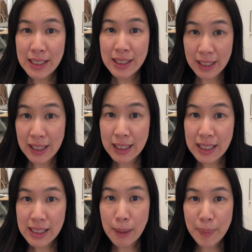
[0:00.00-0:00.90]
think that
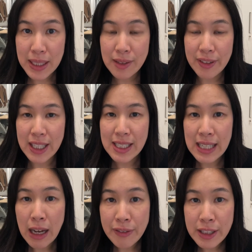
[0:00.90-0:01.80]
some bits of it are
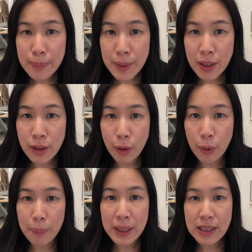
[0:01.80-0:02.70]
salvageable, or
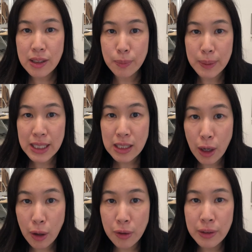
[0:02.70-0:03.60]
bits could be
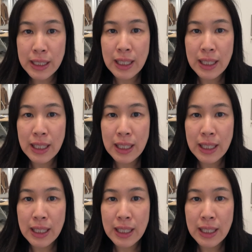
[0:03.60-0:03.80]
sold,